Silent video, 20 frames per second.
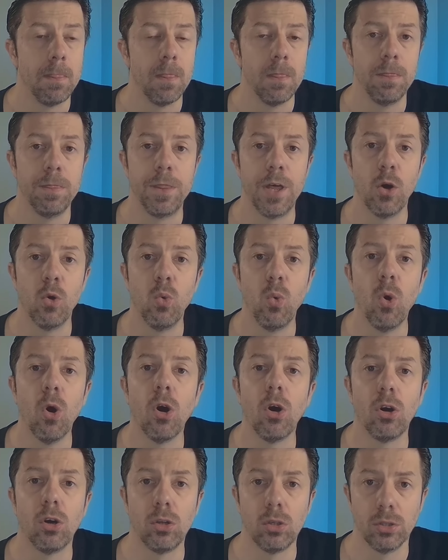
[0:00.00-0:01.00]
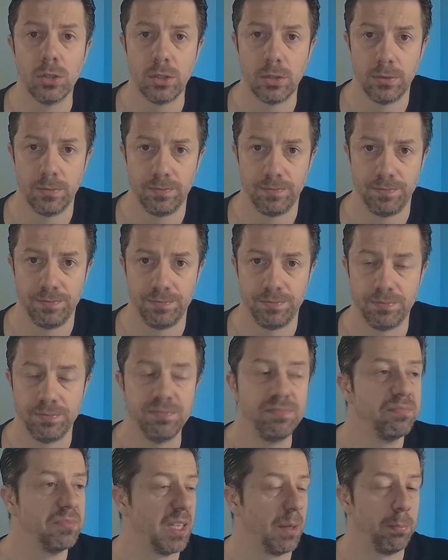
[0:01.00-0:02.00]
the world,
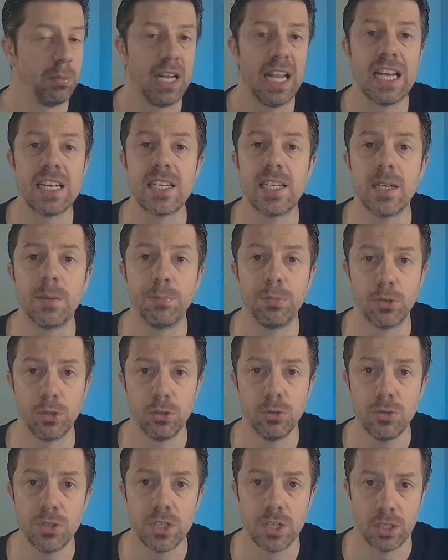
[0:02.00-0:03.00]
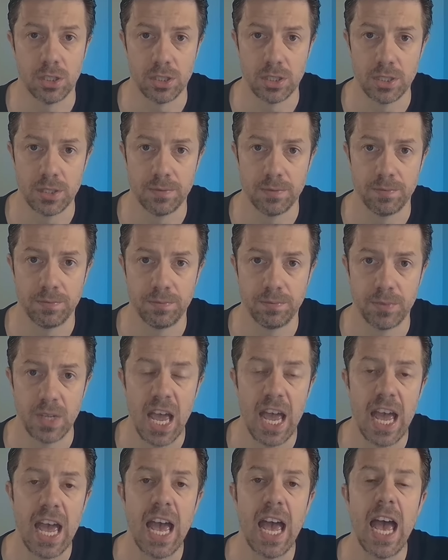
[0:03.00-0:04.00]
the plastic producers,
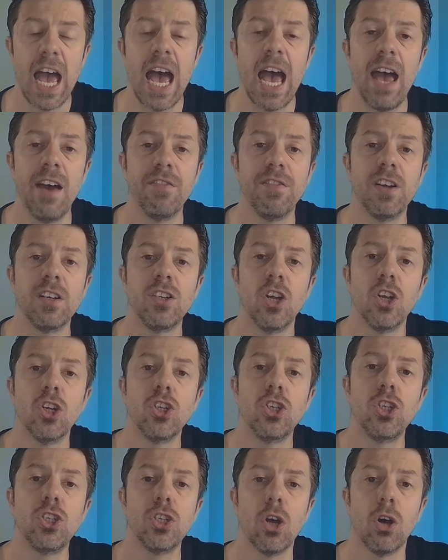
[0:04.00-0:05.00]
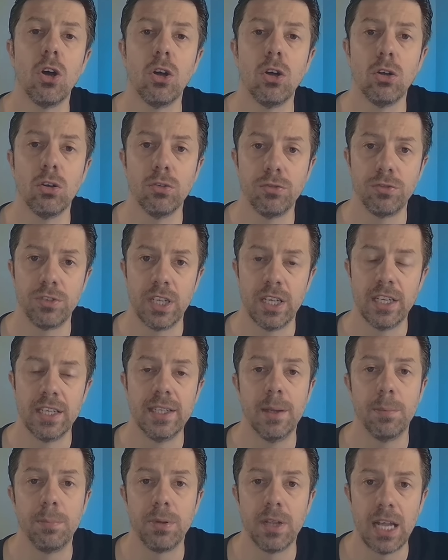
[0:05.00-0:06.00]
haven't solved
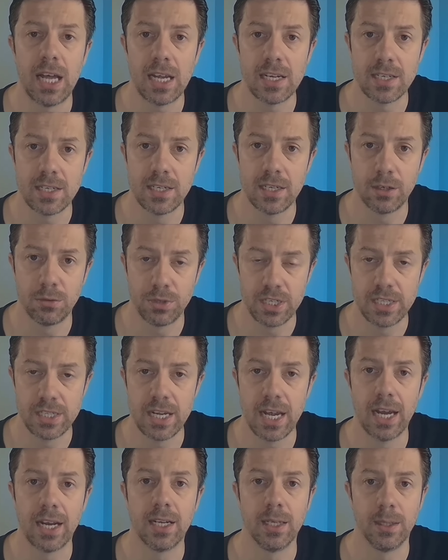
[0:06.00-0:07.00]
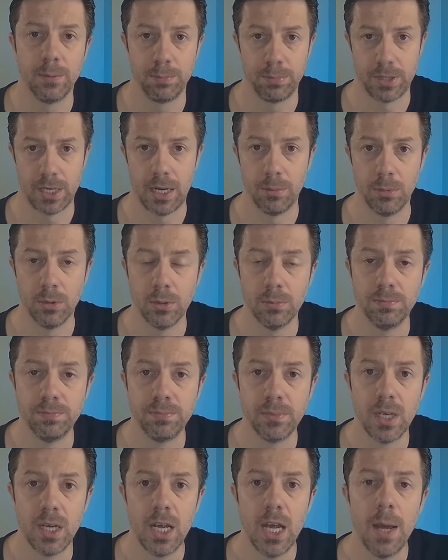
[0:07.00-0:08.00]
the plastic recycling problem
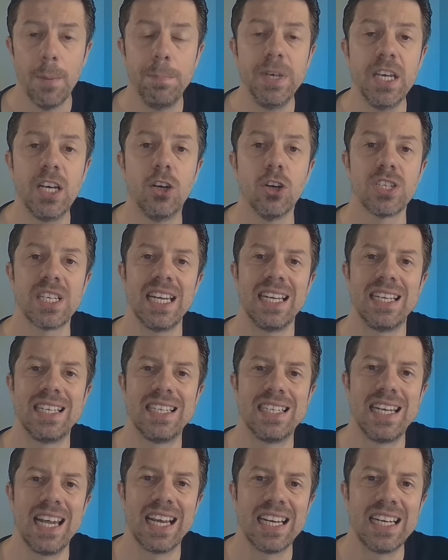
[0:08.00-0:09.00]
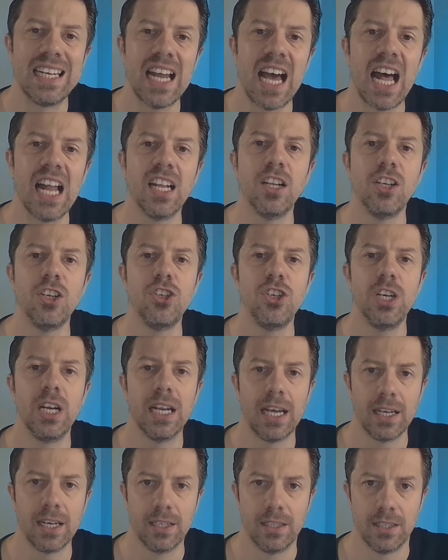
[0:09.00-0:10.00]
because a technology
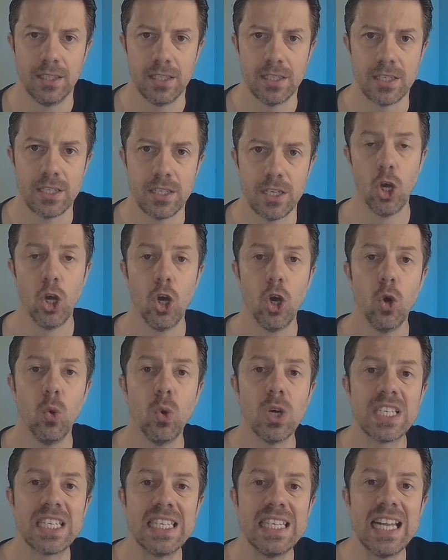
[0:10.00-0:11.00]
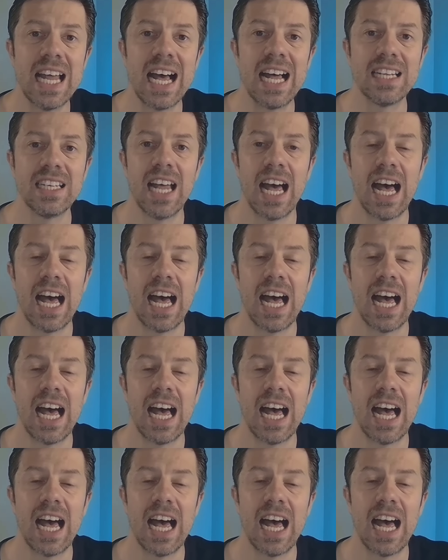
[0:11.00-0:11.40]
like this was not